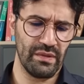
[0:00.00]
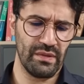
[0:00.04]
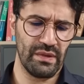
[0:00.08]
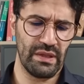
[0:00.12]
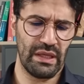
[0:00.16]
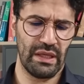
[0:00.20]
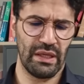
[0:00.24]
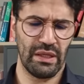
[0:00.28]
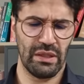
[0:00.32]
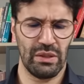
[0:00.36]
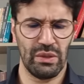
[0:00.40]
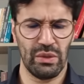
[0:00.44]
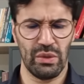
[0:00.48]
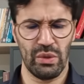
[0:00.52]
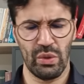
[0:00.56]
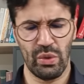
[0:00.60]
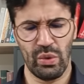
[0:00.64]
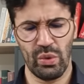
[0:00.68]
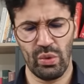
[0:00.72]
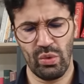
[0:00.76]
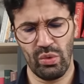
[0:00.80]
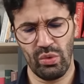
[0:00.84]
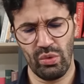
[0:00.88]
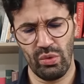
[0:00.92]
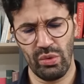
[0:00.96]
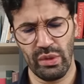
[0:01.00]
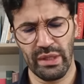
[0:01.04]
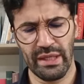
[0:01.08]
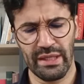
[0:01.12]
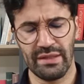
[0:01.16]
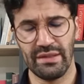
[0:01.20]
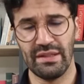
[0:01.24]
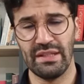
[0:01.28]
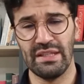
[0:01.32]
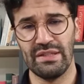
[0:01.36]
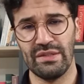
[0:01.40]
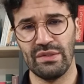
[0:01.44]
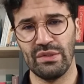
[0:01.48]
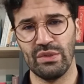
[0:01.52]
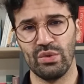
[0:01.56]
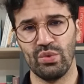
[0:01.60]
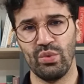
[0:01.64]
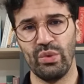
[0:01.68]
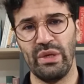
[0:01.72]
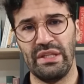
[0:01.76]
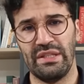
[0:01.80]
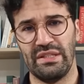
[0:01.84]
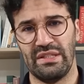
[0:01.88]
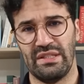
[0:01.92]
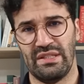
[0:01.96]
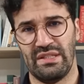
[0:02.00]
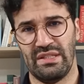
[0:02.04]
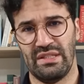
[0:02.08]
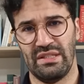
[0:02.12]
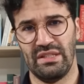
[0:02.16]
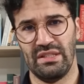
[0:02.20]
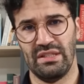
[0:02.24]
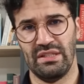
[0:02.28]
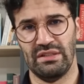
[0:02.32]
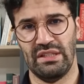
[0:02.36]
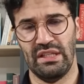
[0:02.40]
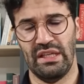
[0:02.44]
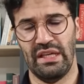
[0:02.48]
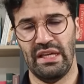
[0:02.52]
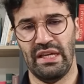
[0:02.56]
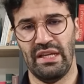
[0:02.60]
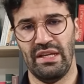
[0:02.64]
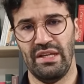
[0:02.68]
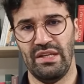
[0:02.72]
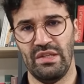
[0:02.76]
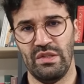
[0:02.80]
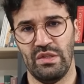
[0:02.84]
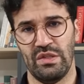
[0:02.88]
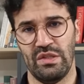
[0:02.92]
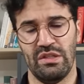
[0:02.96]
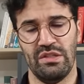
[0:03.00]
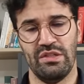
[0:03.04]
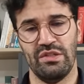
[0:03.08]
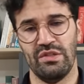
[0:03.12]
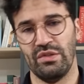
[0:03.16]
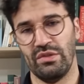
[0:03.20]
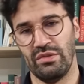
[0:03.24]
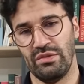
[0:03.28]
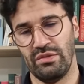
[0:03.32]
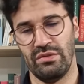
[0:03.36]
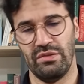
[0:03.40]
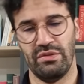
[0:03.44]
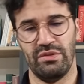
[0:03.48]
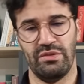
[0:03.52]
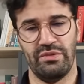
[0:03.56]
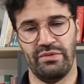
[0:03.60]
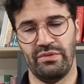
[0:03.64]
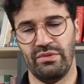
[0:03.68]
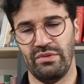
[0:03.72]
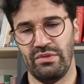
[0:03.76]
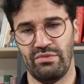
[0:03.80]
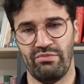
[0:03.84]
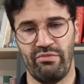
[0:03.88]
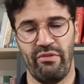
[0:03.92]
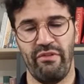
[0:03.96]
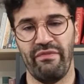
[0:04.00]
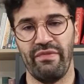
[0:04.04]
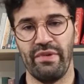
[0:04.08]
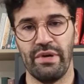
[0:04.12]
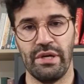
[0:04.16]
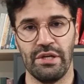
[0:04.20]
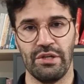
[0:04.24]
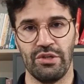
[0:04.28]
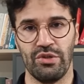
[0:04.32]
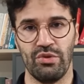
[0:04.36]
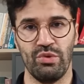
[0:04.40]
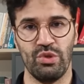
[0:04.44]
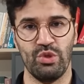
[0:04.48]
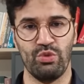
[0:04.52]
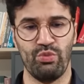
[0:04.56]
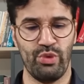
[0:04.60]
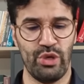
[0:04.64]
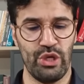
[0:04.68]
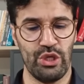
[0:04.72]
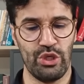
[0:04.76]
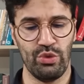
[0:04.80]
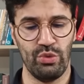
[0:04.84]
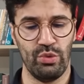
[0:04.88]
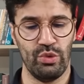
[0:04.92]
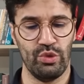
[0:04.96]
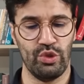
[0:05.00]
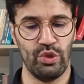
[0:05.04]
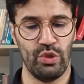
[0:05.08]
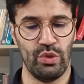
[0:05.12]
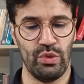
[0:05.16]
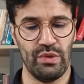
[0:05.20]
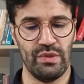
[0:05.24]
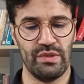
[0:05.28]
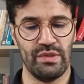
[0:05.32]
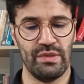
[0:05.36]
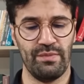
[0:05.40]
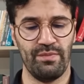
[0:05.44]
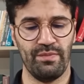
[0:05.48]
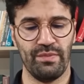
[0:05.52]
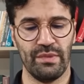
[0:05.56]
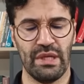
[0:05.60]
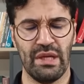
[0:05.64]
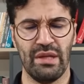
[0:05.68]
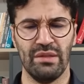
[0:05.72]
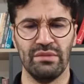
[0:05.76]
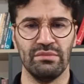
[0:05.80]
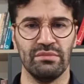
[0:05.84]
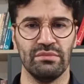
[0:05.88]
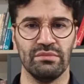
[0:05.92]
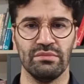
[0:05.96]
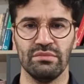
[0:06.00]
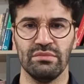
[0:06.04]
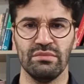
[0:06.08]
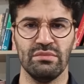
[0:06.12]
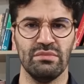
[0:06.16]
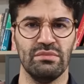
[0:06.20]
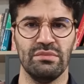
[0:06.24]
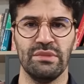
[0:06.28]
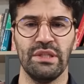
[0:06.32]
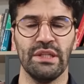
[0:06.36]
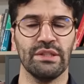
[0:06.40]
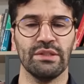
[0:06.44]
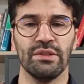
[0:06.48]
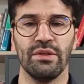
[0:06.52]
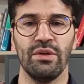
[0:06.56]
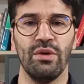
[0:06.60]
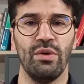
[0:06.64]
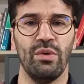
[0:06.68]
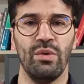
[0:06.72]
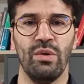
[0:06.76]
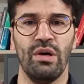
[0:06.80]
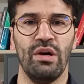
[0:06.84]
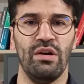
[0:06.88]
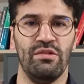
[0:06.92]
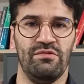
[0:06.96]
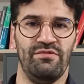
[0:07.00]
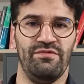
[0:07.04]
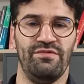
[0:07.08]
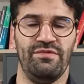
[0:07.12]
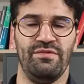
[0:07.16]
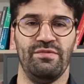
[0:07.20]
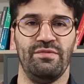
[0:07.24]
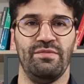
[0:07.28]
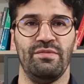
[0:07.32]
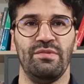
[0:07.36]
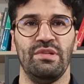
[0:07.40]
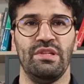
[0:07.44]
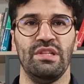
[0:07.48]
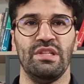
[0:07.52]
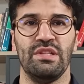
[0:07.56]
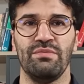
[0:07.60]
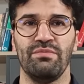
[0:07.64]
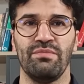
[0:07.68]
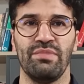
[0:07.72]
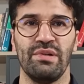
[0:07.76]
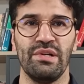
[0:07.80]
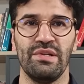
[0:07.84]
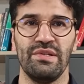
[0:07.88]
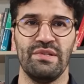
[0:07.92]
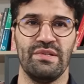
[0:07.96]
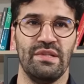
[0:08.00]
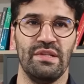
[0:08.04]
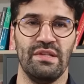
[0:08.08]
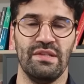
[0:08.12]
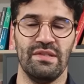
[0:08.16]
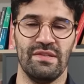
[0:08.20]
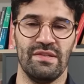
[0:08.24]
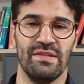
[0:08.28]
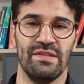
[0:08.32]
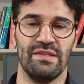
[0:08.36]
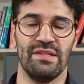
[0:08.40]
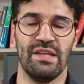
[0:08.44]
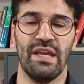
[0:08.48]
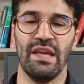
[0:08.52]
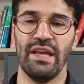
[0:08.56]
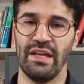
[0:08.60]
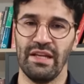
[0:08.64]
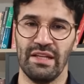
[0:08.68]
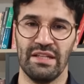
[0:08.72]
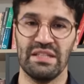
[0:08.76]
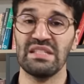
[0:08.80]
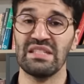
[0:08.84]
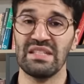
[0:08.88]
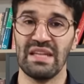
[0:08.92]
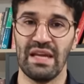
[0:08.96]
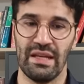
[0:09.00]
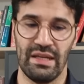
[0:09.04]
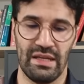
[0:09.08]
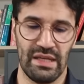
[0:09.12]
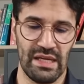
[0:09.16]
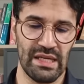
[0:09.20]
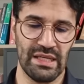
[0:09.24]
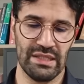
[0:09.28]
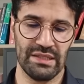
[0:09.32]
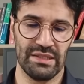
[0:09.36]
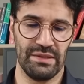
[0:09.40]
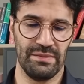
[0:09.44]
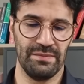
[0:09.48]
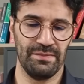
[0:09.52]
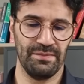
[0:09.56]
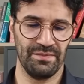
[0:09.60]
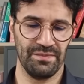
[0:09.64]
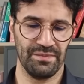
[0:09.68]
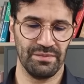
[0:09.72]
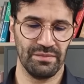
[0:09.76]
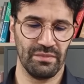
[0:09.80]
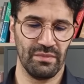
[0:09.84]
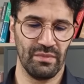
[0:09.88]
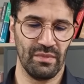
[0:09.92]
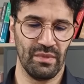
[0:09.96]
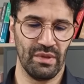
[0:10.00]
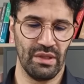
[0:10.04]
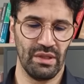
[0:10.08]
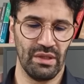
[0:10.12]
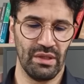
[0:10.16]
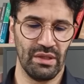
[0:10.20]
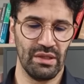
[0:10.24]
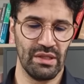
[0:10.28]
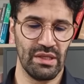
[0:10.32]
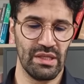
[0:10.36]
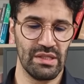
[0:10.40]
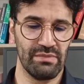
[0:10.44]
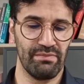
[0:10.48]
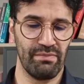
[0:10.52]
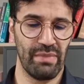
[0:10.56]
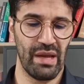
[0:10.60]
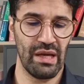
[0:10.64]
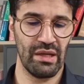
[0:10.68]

think look at these sweets again he's, he's referring to spiritual joys and let go of this person saying this and that because